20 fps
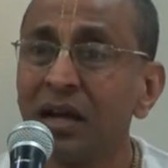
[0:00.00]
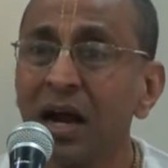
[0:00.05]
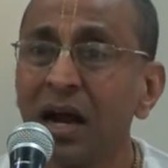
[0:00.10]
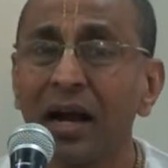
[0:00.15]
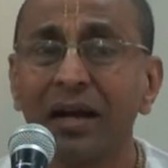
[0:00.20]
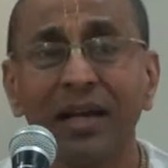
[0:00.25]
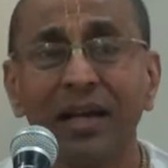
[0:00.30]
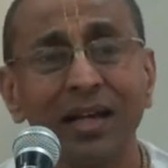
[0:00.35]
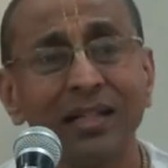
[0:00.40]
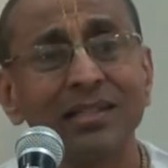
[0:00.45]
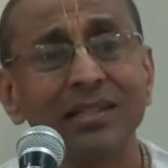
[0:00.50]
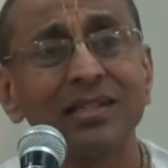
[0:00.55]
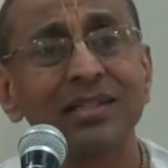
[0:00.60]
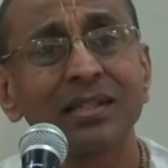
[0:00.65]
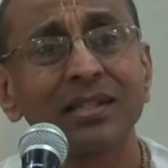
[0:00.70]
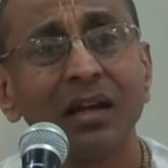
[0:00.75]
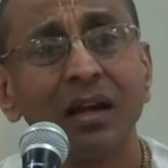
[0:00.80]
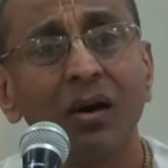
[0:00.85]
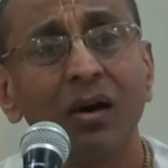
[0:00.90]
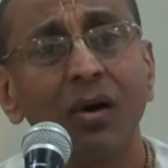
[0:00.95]
And
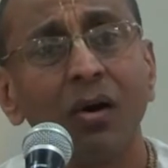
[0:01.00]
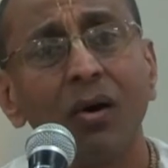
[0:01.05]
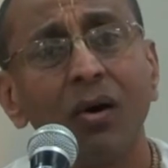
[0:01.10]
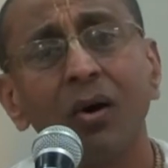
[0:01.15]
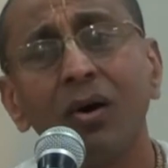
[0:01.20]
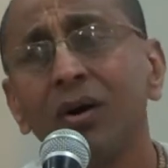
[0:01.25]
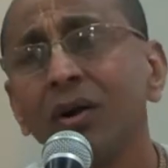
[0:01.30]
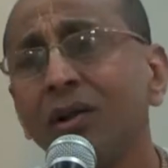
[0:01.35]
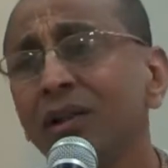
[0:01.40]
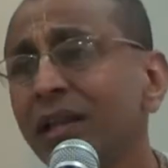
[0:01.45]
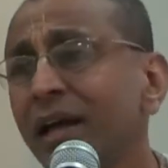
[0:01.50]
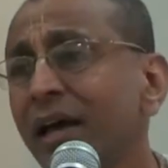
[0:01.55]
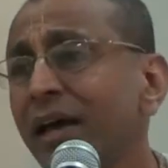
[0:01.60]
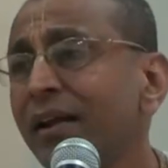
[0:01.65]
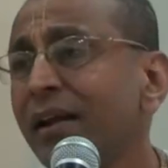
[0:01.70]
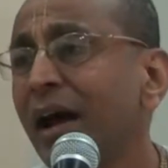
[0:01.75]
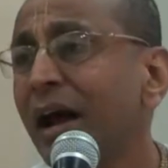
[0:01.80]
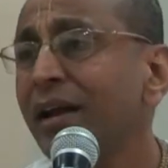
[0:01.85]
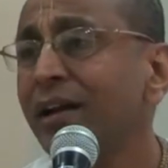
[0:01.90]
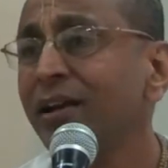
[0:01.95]
hence, all
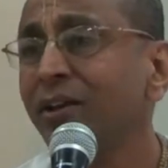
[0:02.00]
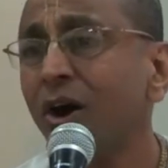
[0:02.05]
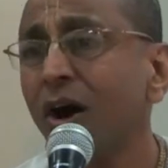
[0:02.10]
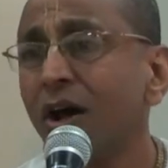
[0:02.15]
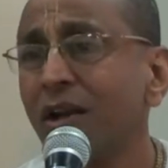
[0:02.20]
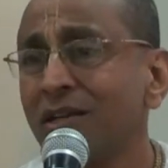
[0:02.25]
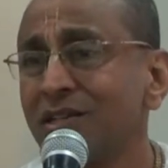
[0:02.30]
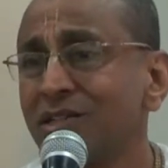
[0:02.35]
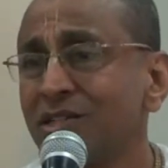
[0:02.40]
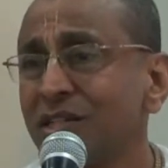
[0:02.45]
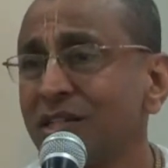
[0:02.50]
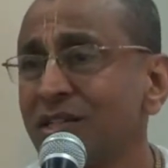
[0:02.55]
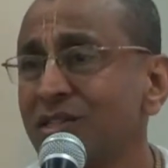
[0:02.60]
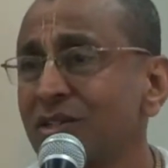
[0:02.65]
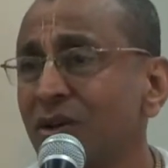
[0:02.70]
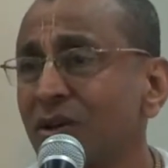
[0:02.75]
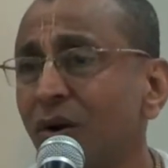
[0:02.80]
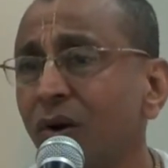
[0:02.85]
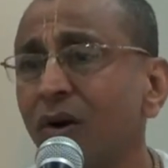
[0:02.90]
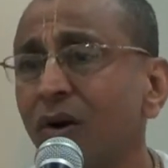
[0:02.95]
their
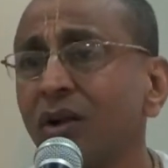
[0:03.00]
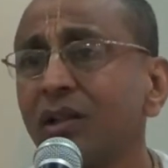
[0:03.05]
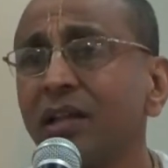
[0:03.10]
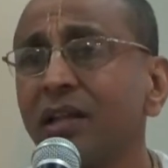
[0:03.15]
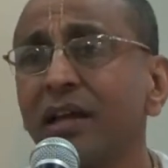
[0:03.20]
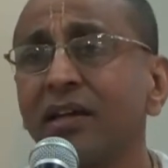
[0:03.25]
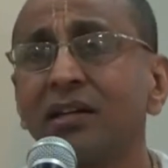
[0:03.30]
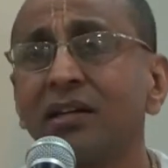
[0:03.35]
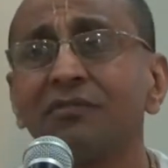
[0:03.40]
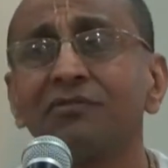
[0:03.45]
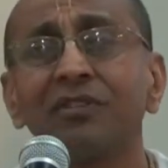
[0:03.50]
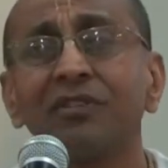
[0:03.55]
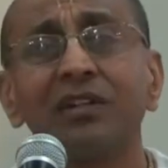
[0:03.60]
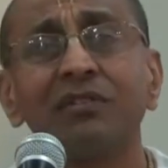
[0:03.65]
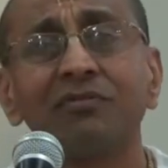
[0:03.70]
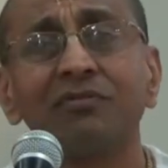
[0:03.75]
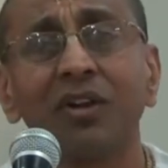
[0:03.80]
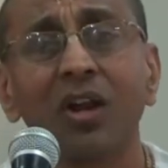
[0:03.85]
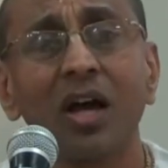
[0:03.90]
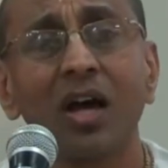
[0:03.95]
ideologies, all their
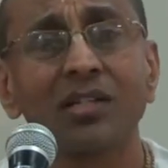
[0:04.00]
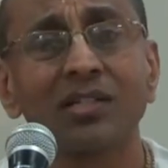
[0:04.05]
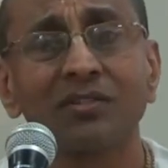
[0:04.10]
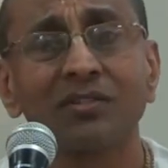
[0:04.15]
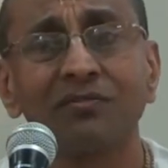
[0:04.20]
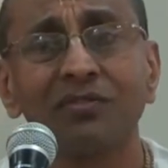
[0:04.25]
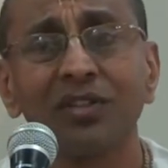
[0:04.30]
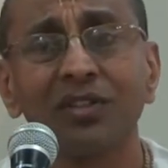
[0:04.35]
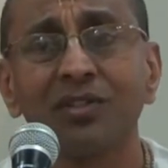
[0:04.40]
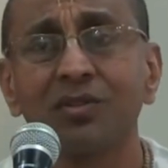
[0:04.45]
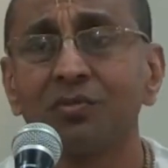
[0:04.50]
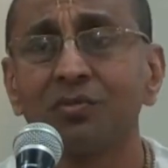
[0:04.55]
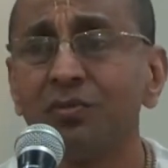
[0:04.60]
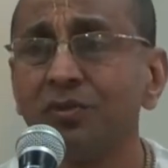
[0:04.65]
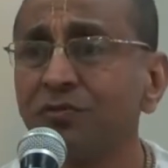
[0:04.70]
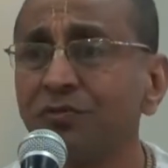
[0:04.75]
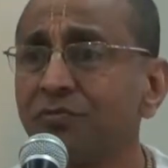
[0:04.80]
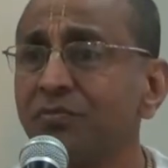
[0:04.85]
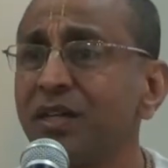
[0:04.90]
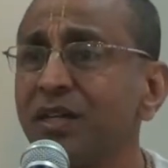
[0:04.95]
different philosophies,
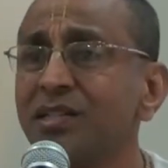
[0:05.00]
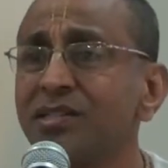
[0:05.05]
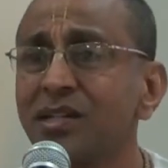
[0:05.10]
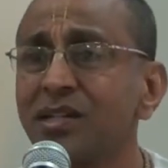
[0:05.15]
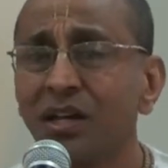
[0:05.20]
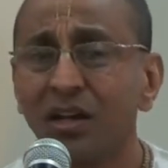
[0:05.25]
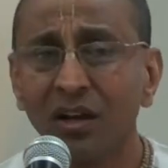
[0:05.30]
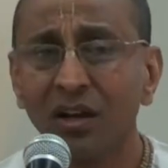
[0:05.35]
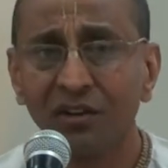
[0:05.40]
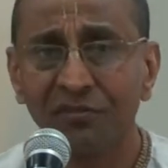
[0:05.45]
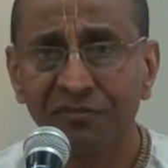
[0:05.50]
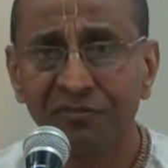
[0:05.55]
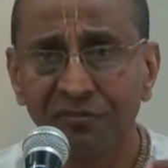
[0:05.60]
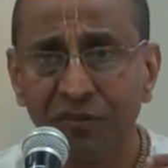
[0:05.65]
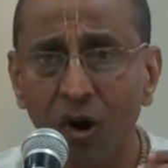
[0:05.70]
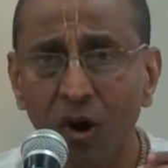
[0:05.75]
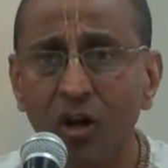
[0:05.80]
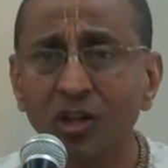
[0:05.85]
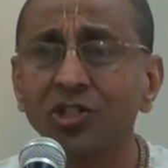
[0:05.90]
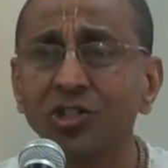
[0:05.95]
movements,
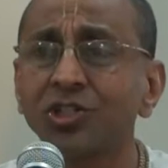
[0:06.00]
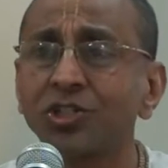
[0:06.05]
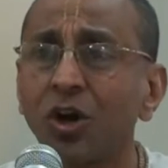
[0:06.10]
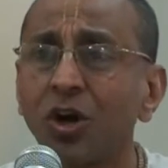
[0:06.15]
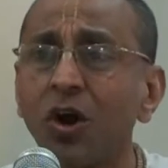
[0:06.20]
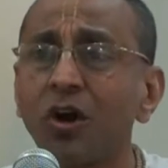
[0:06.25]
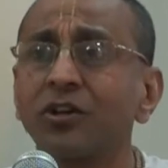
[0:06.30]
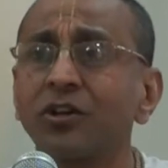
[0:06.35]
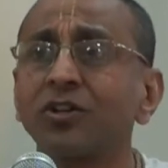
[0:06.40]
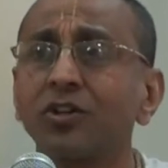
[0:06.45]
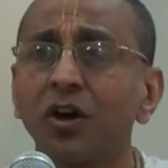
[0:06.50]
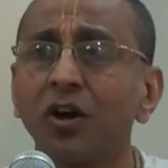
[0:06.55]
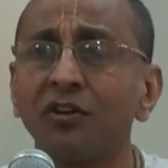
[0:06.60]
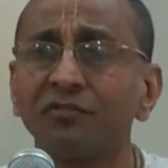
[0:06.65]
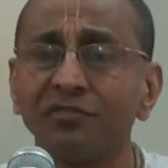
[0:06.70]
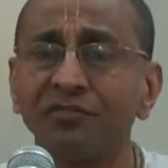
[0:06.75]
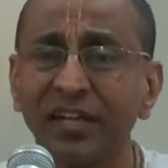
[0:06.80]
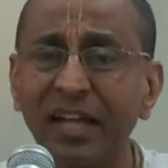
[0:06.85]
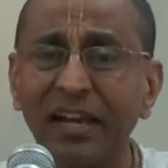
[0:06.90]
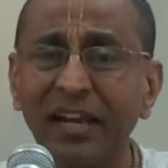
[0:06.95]
fall short
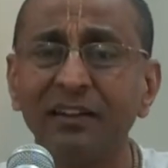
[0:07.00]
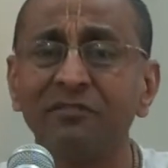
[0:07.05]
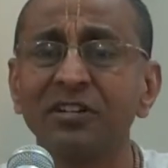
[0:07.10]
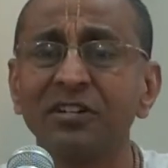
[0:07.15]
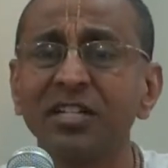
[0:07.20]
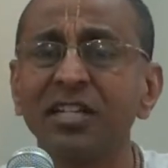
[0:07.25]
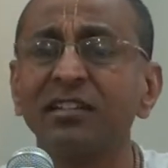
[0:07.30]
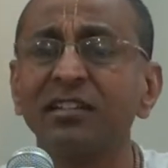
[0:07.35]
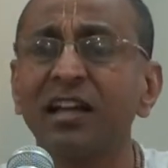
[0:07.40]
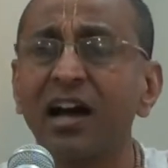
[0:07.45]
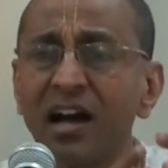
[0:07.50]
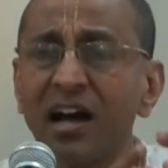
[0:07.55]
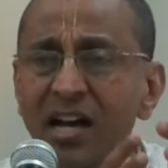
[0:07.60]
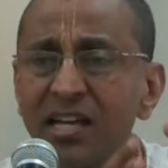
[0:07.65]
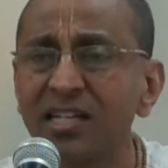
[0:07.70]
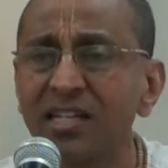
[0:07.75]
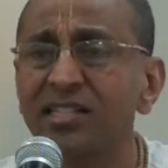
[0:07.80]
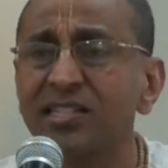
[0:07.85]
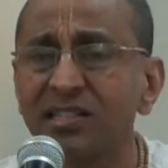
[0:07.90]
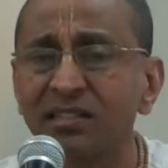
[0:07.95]
of delivering the
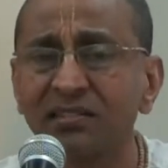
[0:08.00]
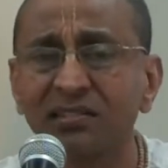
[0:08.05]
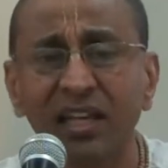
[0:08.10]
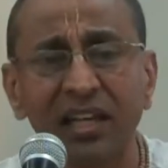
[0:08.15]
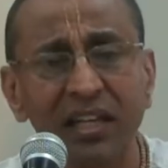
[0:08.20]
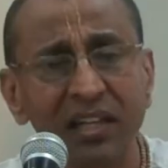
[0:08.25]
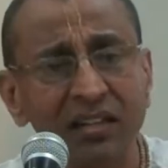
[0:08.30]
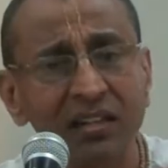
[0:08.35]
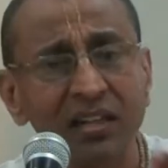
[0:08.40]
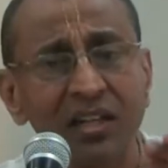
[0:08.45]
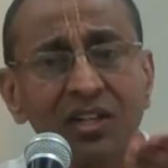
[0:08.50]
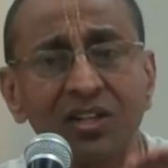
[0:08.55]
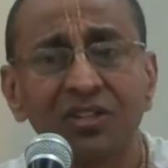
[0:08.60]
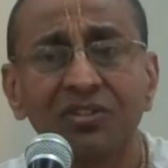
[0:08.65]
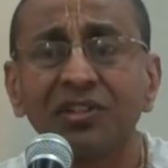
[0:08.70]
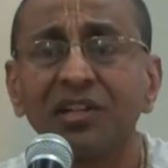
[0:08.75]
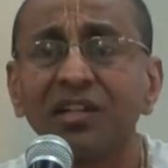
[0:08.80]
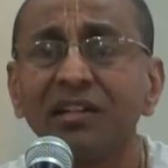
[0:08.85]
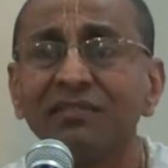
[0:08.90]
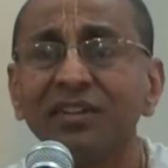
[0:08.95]
highest thing to
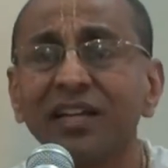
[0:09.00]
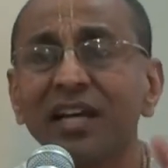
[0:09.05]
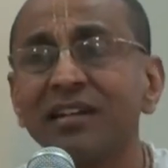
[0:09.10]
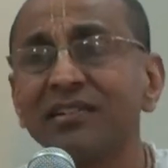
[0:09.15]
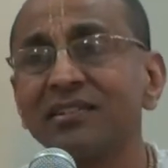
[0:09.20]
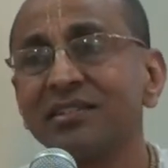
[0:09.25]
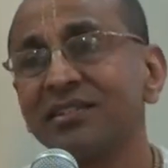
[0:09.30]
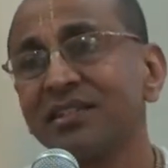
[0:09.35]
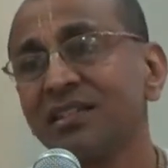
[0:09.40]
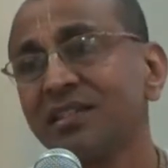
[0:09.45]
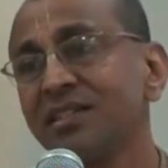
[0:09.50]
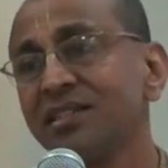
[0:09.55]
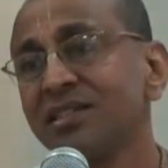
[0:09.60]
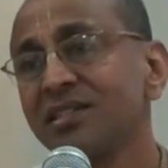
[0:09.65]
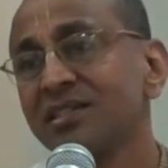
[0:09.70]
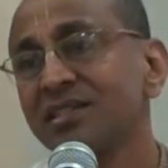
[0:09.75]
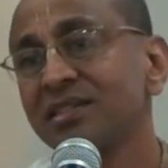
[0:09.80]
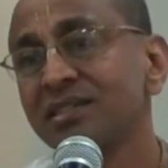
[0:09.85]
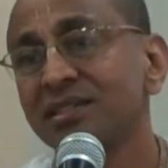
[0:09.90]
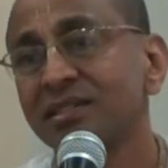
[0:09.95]
the living
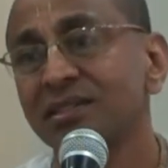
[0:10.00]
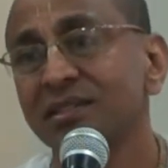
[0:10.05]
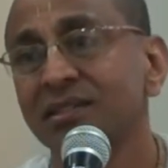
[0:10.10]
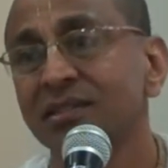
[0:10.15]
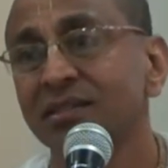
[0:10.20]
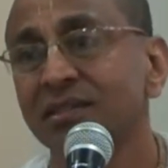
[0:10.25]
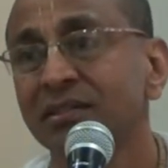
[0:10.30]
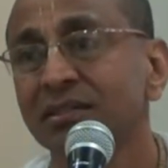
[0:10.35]
entities.